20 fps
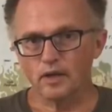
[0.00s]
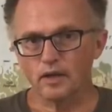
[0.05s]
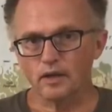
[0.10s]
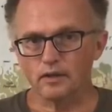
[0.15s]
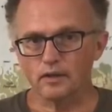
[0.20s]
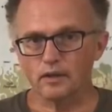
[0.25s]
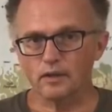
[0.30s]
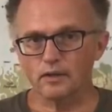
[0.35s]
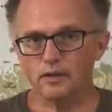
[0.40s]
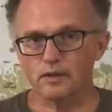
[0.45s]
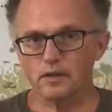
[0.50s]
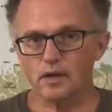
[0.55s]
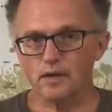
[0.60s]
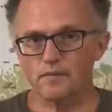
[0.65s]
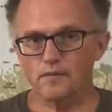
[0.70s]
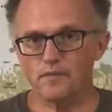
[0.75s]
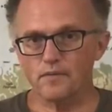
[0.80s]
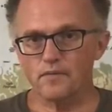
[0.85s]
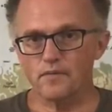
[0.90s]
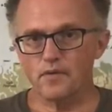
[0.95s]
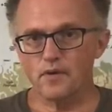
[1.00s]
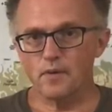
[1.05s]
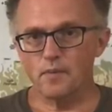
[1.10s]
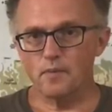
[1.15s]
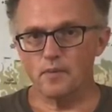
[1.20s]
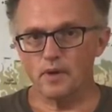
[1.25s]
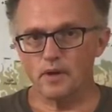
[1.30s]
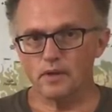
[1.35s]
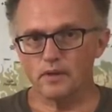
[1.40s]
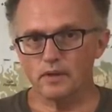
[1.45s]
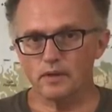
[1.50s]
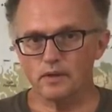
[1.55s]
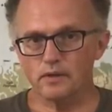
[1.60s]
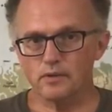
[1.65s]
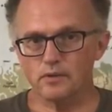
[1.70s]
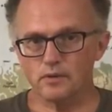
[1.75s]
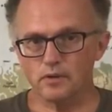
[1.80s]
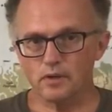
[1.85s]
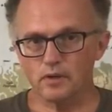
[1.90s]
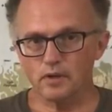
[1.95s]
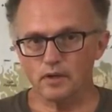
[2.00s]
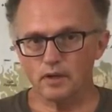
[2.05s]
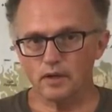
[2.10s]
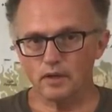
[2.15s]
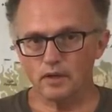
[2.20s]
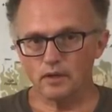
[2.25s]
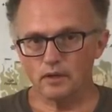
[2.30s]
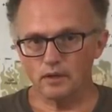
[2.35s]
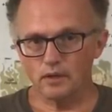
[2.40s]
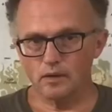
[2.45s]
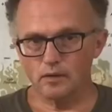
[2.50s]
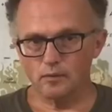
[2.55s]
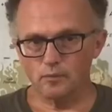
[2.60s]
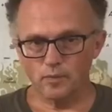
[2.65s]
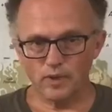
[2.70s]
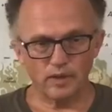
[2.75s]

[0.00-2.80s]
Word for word: and get enough of them and then you can you